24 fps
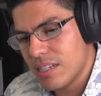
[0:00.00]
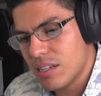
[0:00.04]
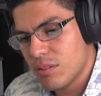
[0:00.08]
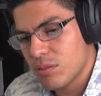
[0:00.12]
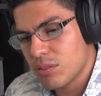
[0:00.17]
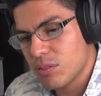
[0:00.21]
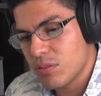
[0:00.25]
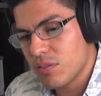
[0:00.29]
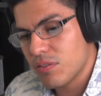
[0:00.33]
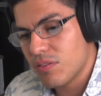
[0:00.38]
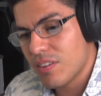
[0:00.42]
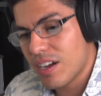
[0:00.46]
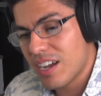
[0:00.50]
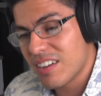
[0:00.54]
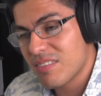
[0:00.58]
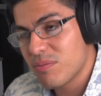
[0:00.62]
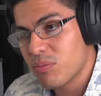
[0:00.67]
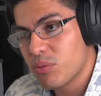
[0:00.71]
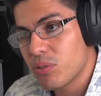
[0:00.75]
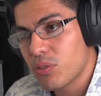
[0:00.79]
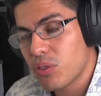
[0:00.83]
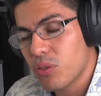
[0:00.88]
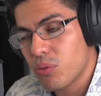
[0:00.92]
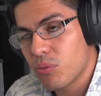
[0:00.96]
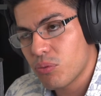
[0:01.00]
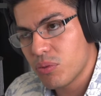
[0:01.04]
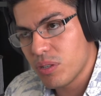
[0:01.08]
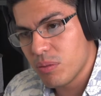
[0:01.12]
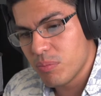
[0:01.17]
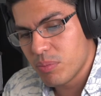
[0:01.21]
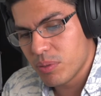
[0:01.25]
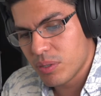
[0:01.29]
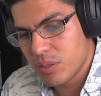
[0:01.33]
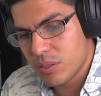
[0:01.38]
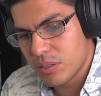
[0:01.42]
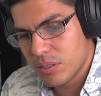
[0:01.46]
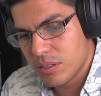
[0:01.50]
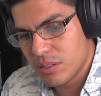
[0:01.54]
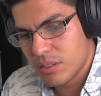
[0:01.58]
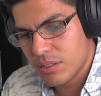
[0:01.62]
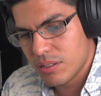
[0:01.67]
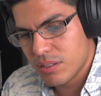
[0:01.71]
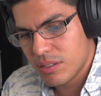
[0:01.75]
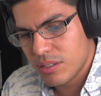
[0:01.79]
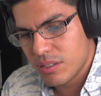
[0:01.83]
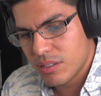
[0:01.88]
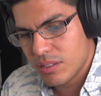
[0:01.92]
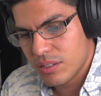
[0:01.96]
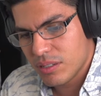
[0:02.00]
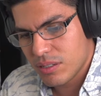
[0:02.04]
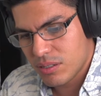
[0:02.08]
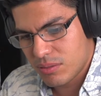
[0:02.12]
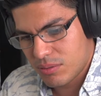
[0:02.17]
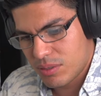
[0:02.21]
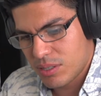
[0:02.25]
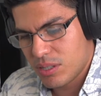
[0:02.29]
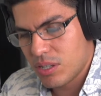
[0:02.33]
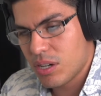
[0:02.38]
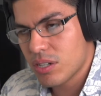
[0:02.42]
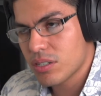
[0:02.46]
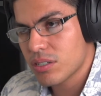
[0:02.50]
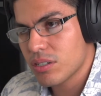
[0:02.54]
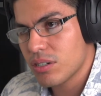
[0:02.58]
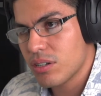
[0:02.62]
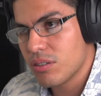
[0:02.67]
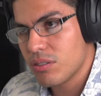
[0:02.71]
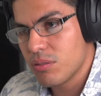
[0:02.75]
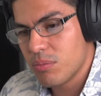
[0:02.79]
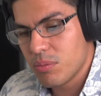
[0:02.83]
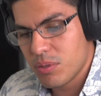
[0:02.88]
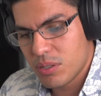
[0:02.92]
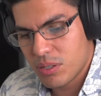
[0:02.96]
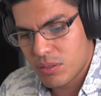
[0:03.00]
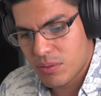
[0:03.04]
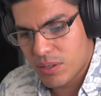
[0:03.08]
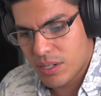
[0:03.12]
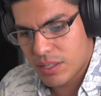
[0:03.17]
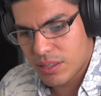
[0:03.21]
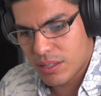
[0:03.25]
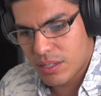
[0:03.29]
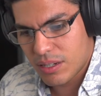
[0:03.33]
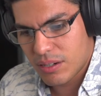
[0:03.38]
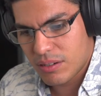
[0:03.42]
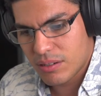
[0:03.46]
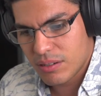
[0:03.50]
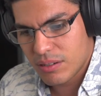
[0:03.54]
it was 5.3 billion. Already lost 100 million right there.